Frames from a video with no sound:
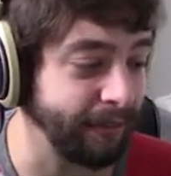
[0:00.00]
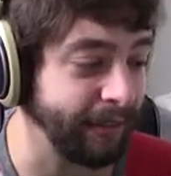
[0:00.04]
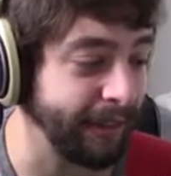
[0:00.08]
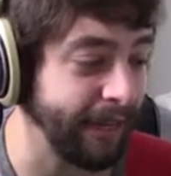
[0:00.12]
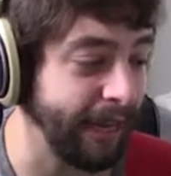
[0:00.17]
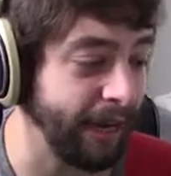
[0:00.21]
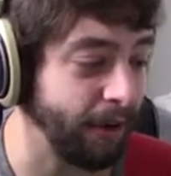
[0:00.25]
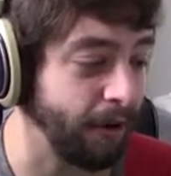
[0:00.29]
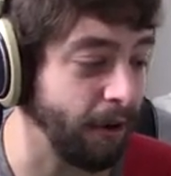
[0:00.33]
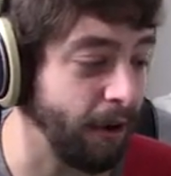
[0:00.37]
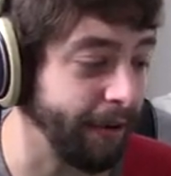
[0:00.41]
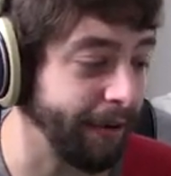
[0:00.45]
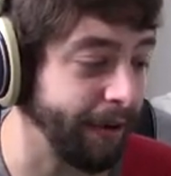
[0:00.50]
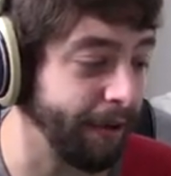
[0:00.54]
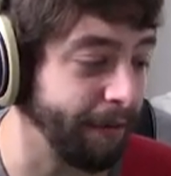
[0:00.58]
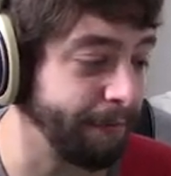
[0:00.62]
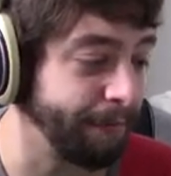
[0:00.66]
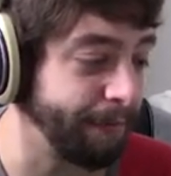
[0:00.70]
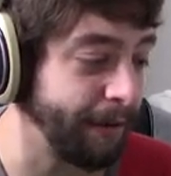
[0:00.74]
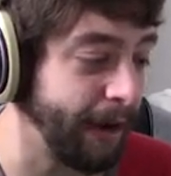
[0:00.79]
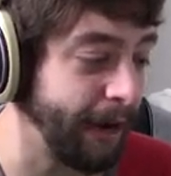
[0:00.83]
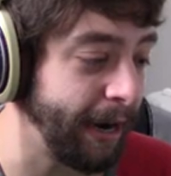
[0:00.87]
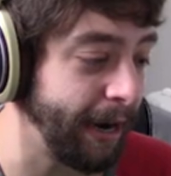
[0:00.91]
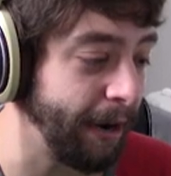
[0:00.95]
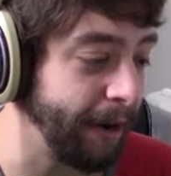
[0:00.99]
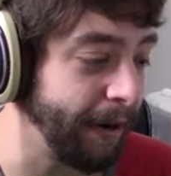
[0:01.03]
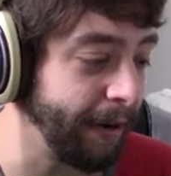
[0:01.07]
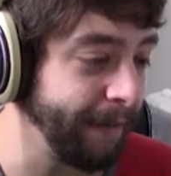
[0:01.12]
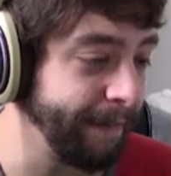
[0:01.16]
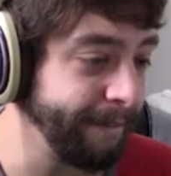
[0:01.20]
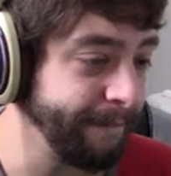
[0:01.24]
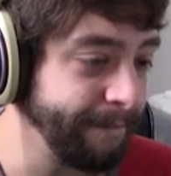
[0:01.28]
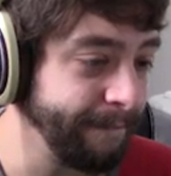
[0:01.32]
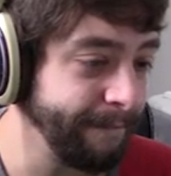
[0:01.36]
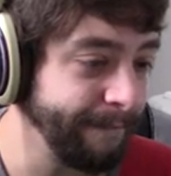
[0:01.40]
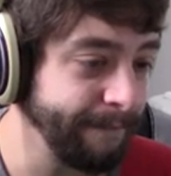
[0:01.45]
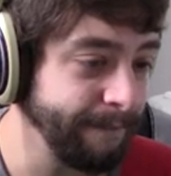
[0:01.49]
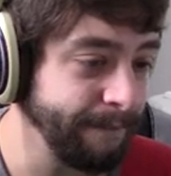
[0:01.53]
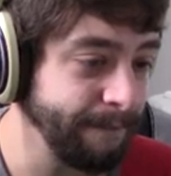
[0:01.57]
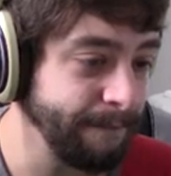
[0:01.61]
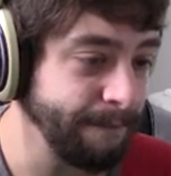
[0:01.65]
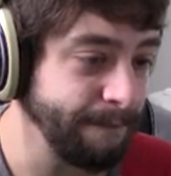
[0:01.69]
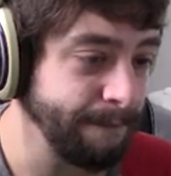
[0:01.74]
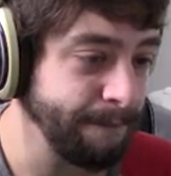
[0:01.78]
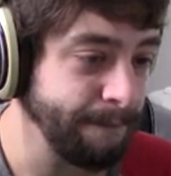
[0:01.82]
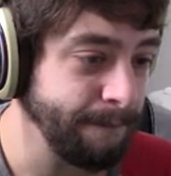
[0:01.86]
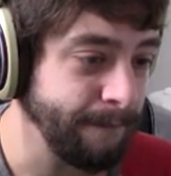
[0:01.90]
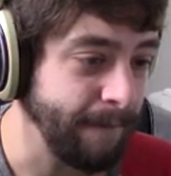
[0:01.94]
get caught on fire,
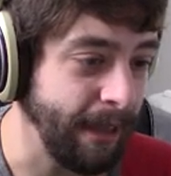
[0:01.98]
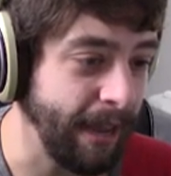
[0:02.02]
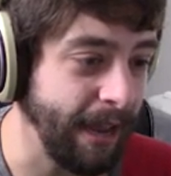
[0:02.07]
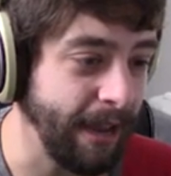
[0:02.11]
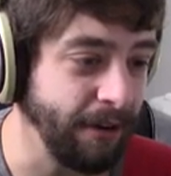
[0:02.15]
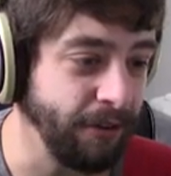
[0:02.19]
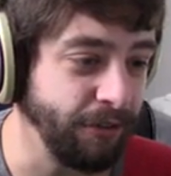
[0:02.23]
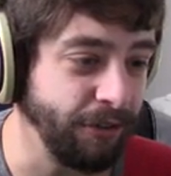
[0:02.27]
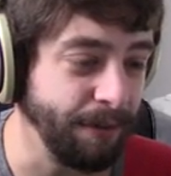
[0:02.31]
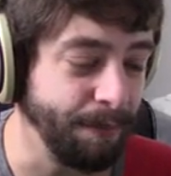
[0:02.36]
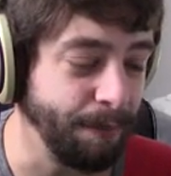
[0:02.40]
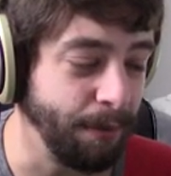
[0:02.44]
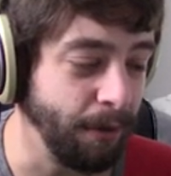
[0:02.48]
and she